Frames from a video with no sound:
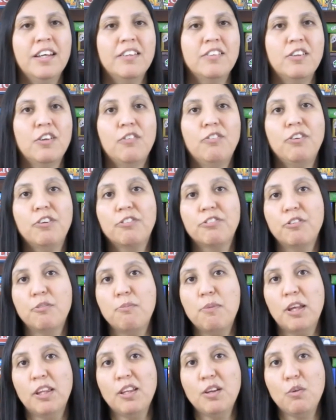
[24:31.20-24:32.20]
So if you're
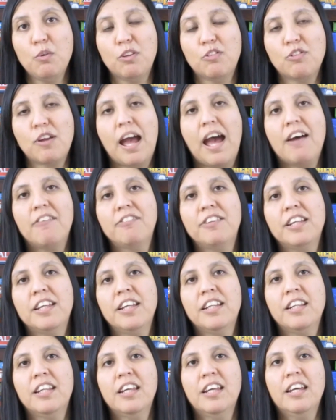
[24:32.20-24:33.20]
familiar with
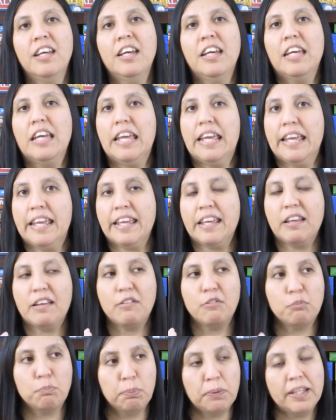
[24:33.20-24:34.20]
drafting, it
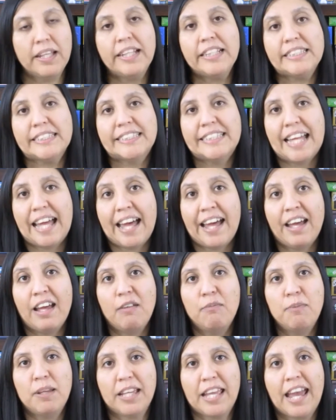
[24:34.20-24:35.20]
plays that
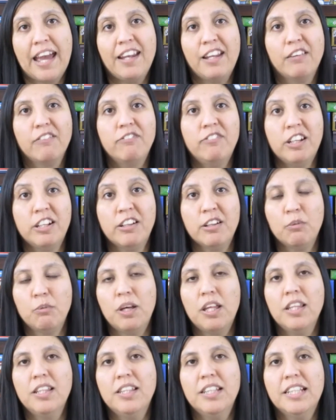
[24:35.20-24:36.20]
mechanic very
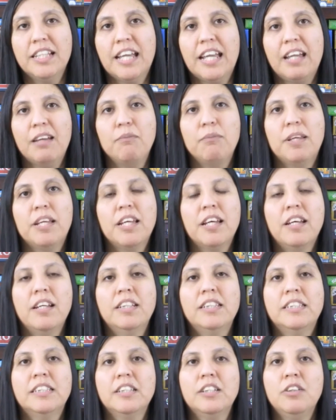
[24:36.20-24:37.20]
well in the game
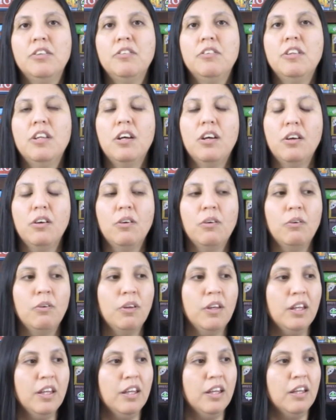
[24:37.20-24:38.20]
because you know
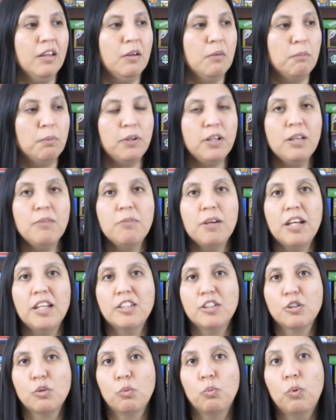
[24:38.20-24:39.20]
pretty
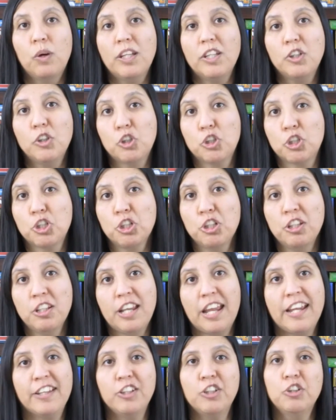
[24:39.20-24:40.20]
much what you should
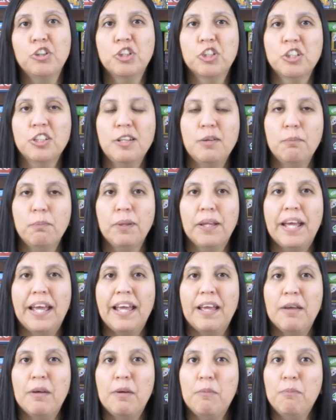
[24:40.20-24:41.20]
and you shouldn't
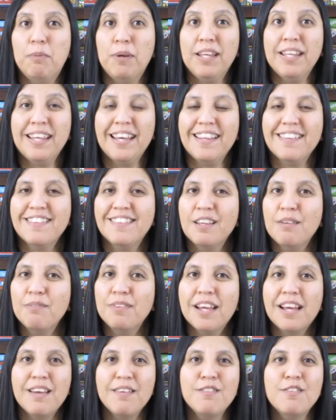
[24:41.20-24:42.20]
play, but yet
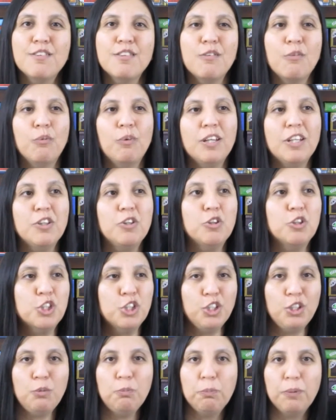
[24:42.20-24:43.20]
sometimes what you
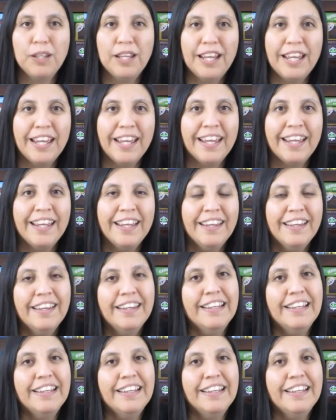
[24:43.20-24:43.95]
should play